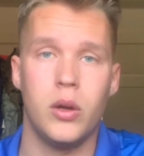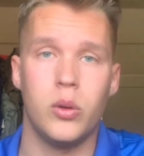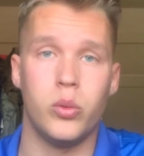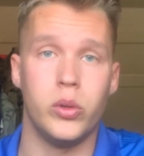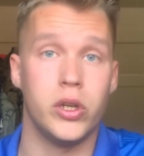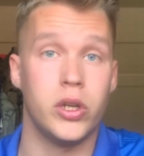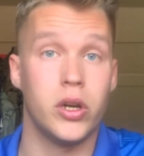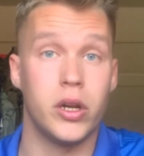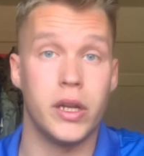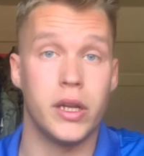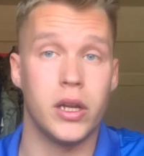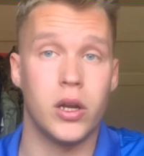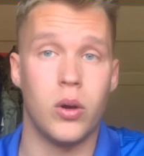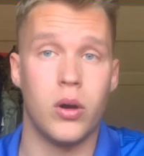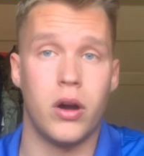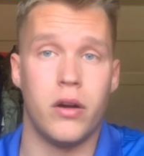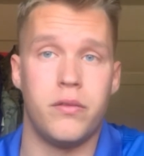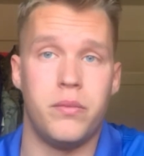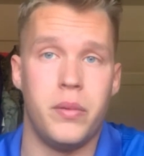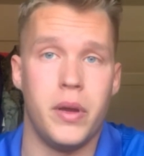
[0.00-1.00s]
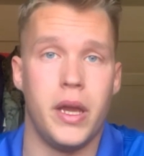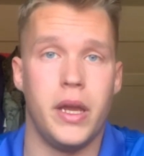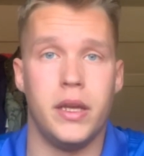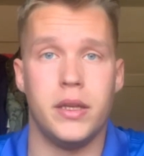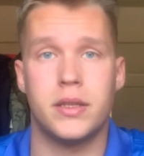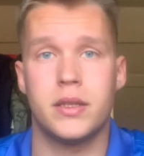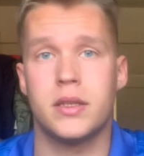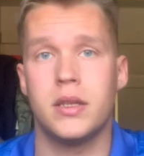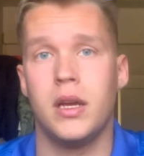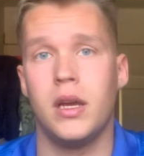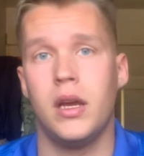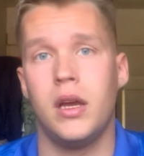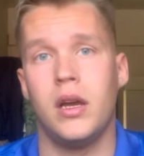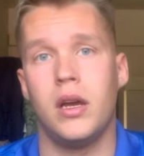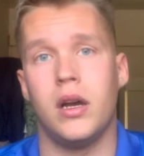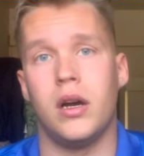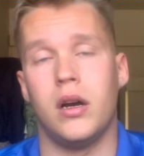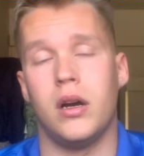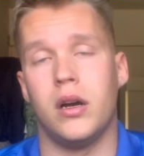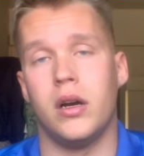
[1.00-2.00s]
We couldn't go off base,
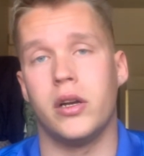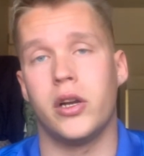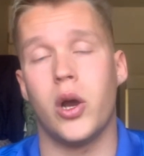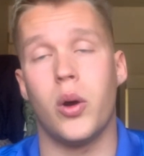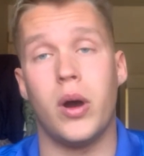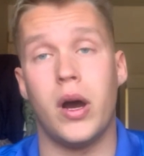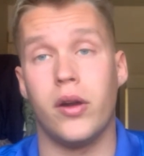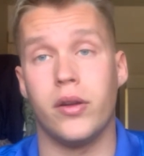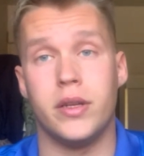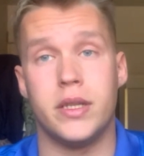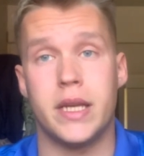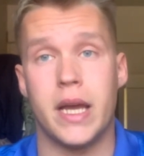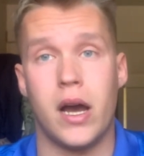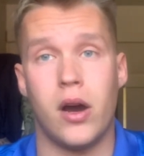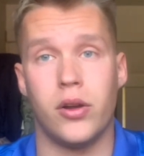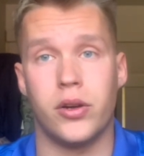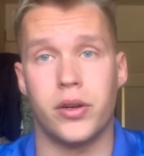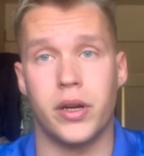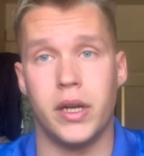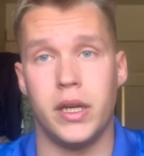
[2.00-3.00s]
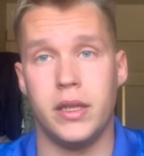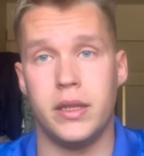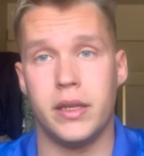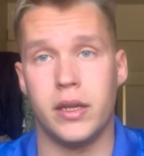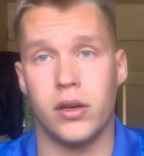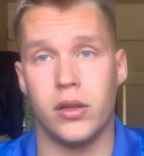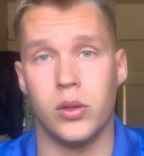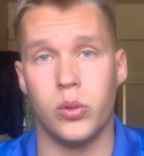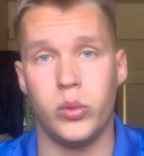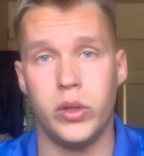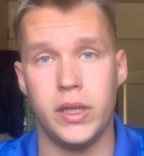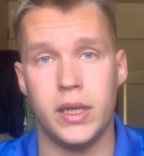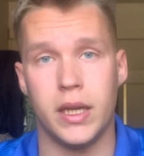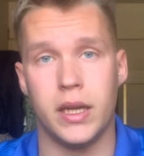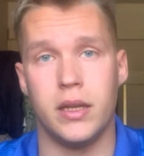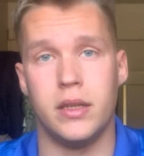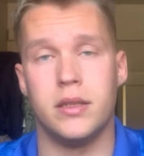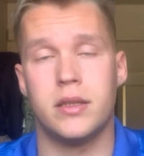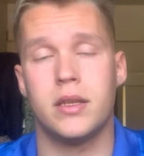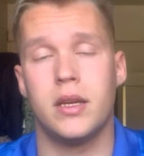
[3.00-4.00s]
go out in town or anything on the
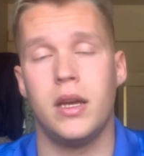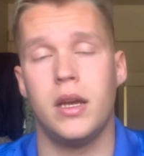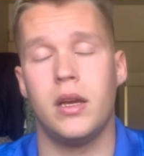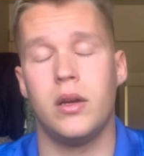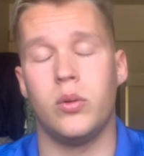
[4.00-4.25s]
weekends.